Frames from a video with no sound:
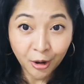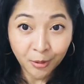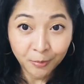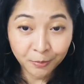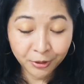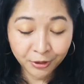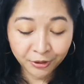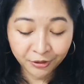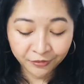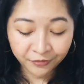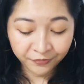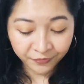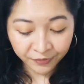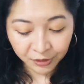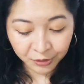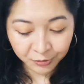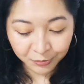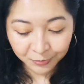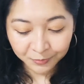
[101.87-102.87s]

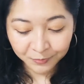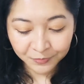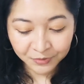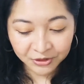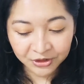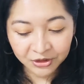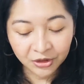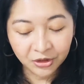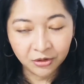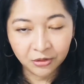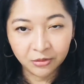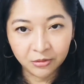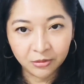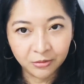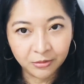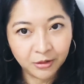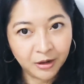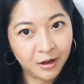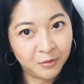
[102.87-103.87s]
perfume.
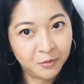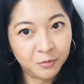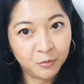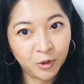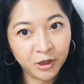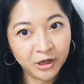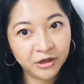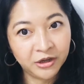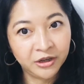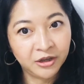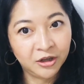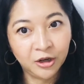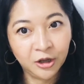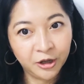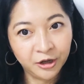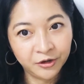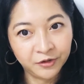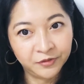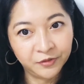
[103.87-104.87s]
So I'm wearing a
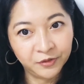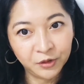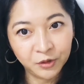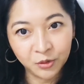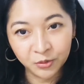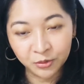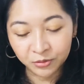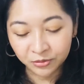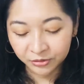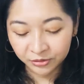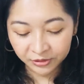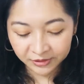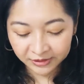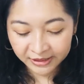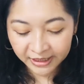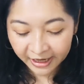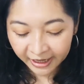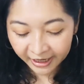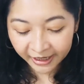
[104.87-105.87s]
lot of gold
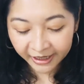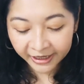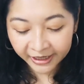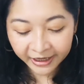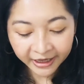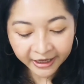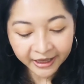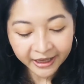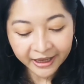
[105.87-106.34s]
today,